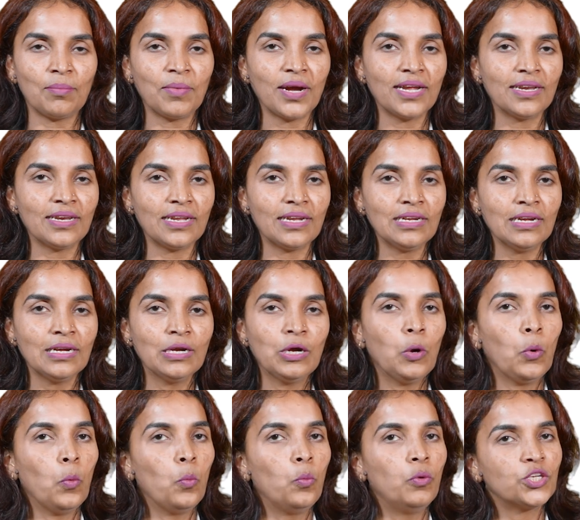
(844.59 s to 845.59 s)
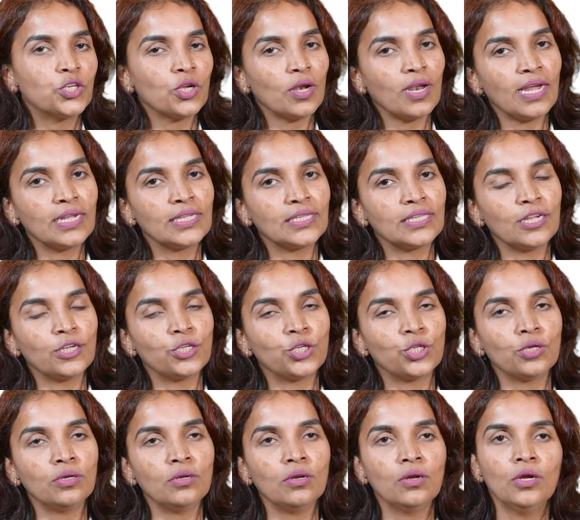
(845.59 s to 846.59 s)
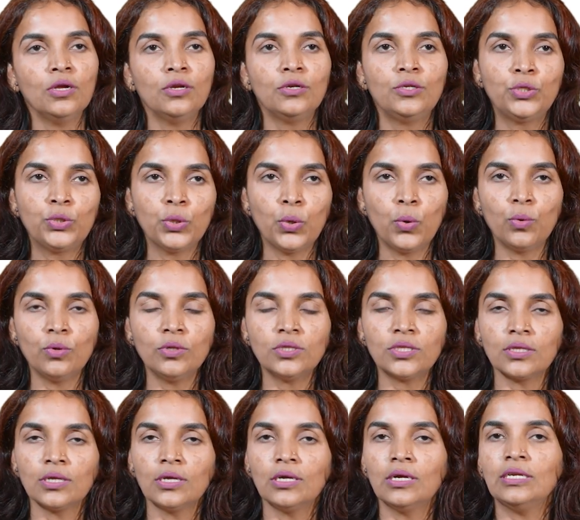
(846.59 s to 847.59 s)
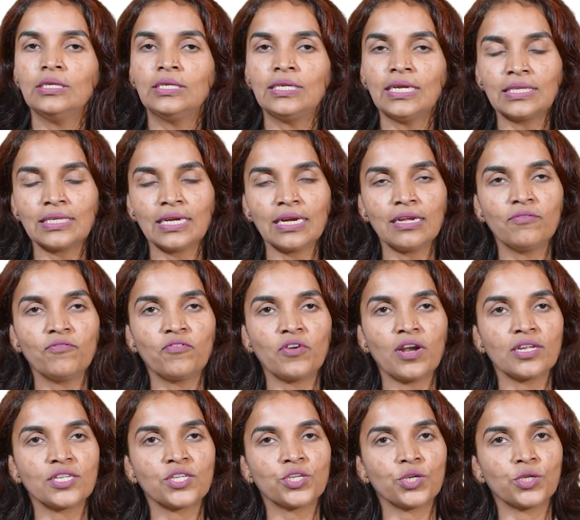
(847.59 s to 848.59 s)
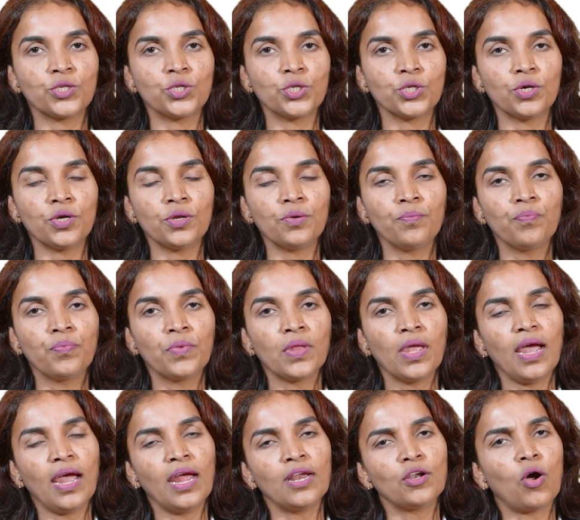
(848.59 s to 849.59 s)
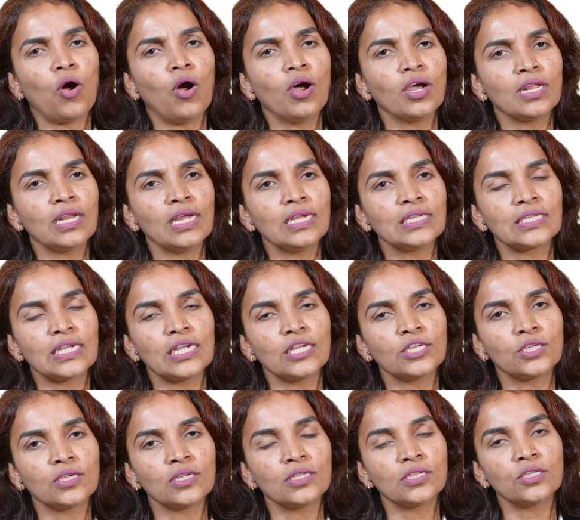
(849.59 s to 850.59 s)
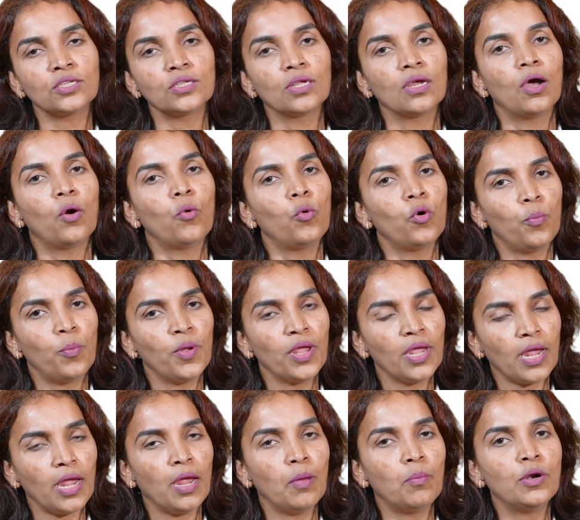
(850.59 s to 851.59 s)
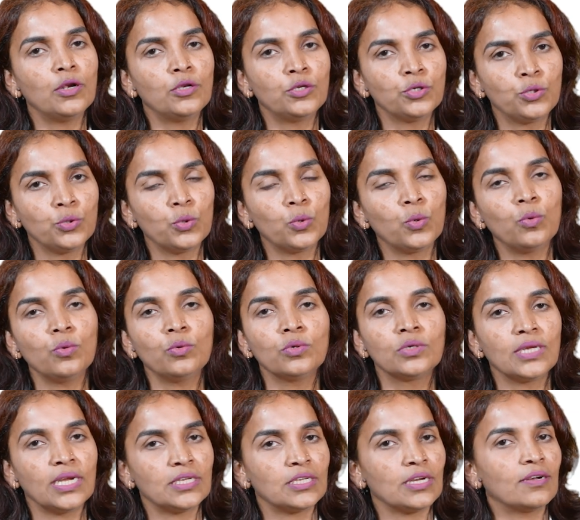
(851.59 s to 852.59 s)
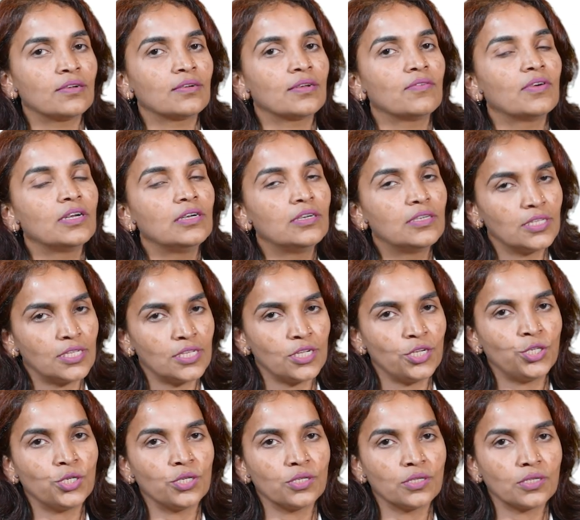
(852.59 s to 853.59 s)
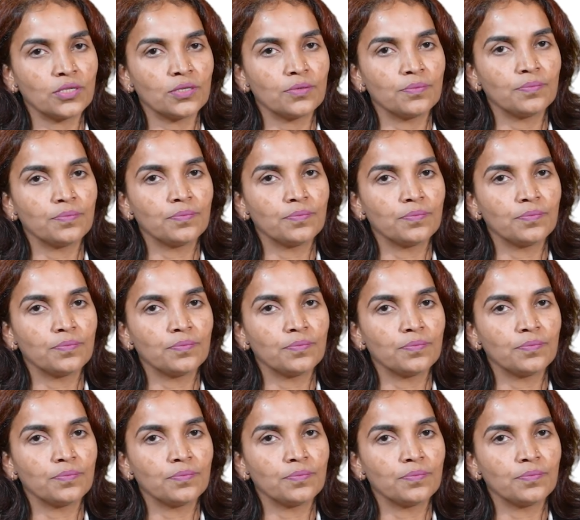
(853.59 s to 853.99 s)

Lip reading: mining, visualization tools, data infrastructure, and organizations would be able to do data-driven decisions.